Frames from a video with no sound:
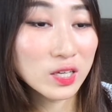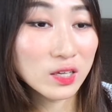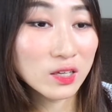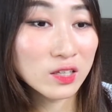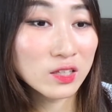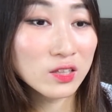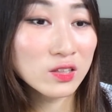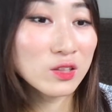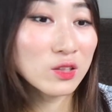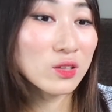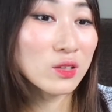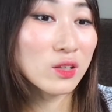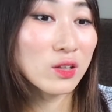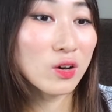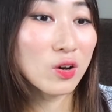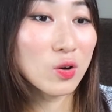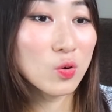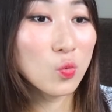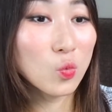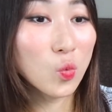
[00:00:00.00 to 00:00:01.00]
in
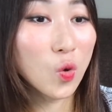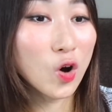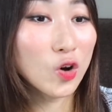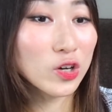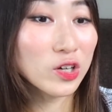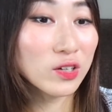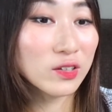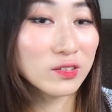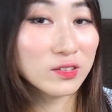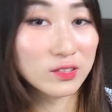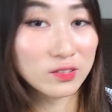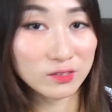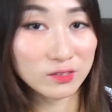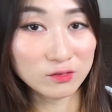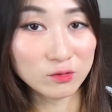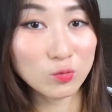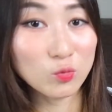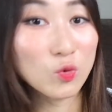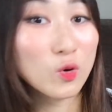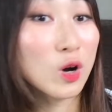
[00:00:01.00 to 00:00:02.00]
water
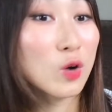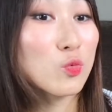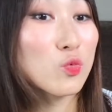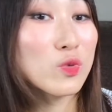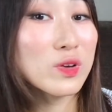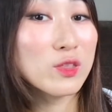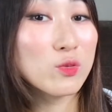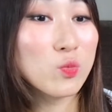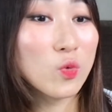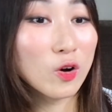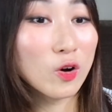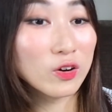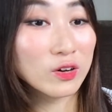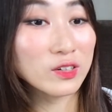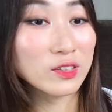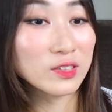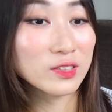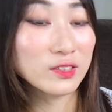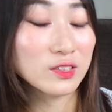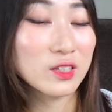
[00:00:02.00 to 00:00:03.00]
or with
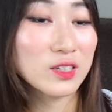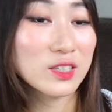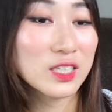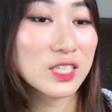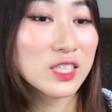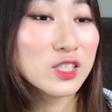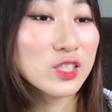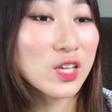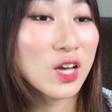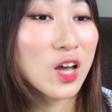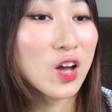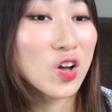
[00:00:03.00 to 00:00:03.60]
water is